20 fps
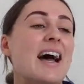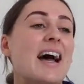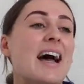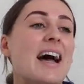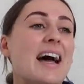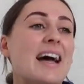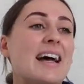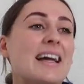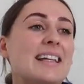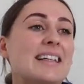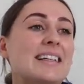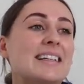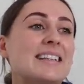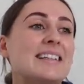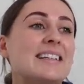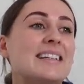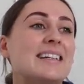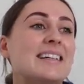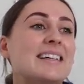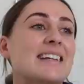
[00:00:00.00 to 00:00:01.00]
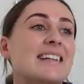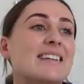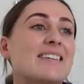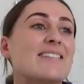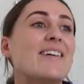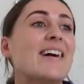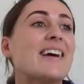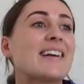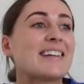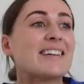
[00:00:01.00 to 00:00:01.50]
And the
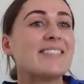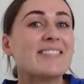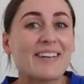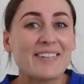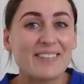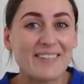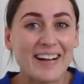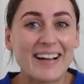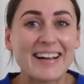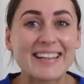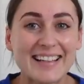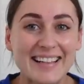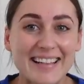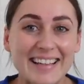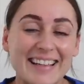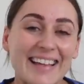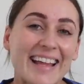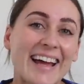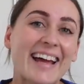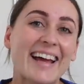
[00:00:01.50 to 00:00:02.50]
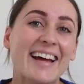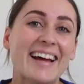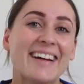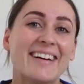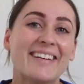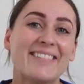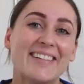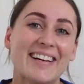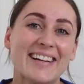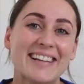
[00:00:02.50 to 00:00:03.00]
fact that we're finally there
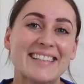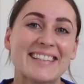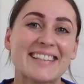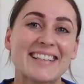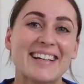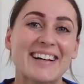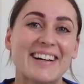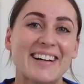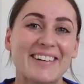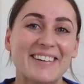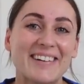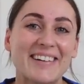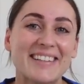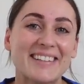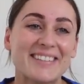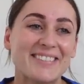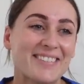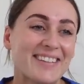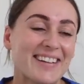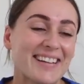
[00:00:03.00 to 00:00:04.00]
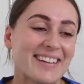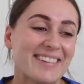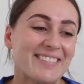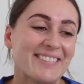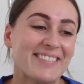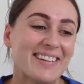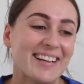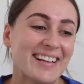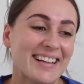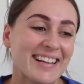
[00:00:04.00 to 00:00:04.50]
and ready to go is really,
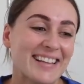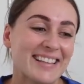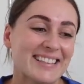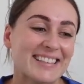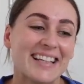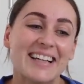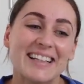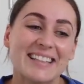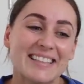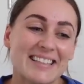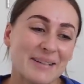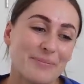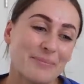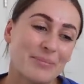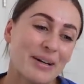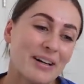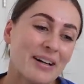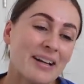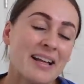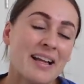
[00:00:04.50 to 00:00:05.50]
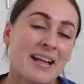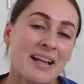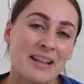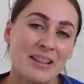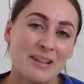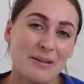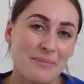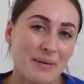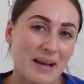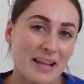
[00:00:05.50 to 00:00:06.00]
really exciting. But
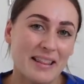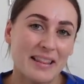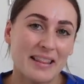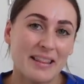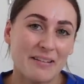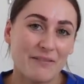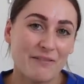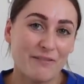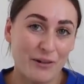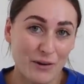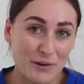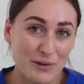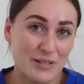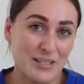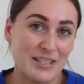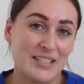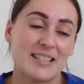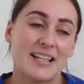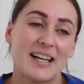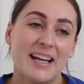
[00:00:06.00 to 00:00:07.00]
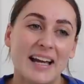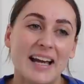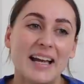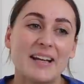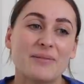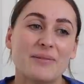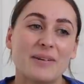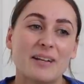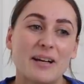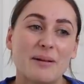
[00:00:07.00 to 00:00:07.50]
the main focus that I
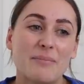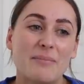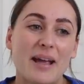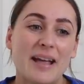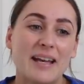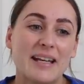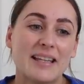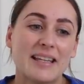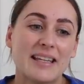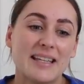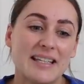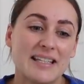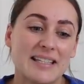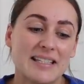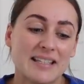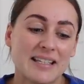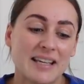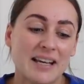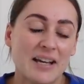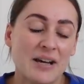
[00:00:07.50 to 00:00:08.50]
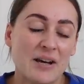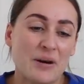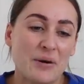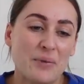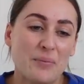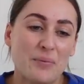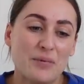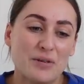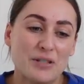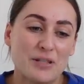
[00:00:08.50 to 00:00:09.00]
had when I made these
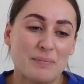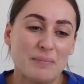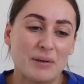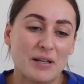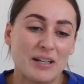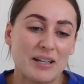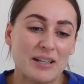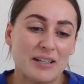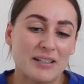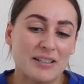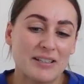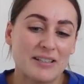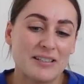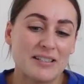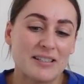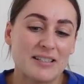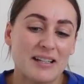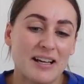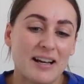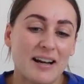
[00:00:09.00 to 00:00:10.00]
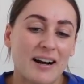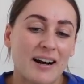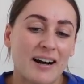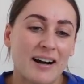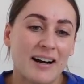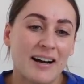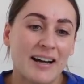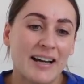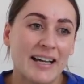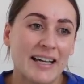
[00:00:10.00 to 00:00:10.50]
was because
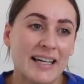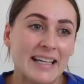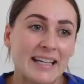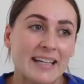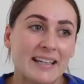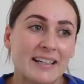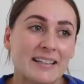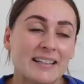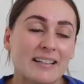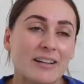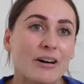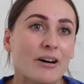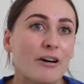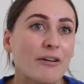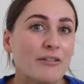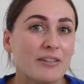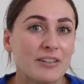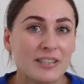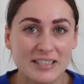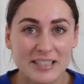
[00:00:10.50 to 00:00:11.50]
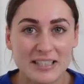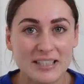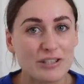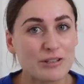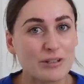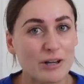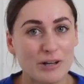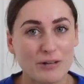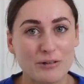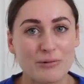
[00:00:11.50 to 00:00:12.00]
I obviously
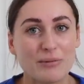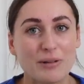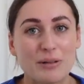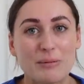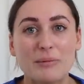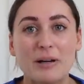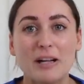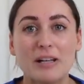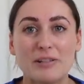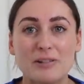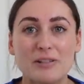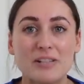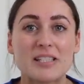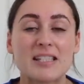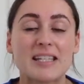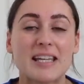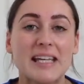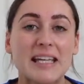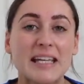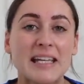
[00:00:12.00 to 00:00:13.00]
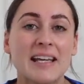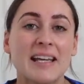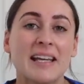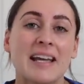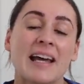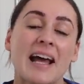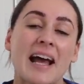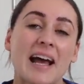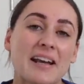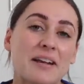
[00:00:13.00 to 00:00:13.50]
struggled with my loose skin
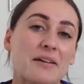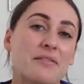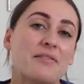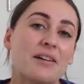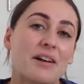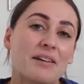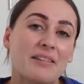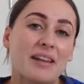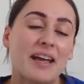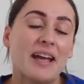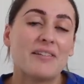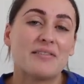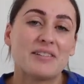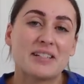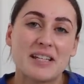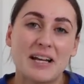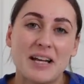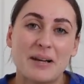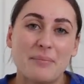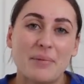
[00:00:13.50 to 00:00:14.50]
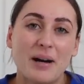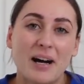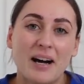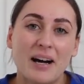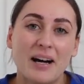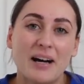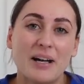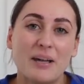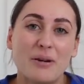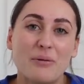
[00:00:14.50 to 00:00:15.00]
and I found that every time
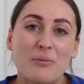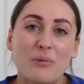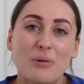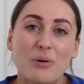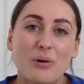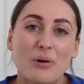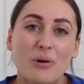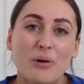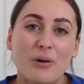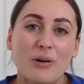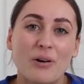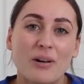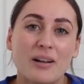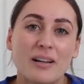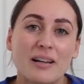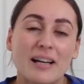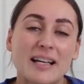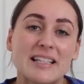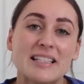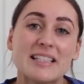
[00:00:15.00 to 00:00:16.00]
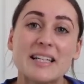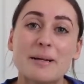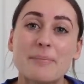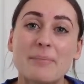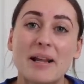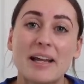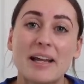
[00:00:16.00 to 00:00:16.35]
I wore like gym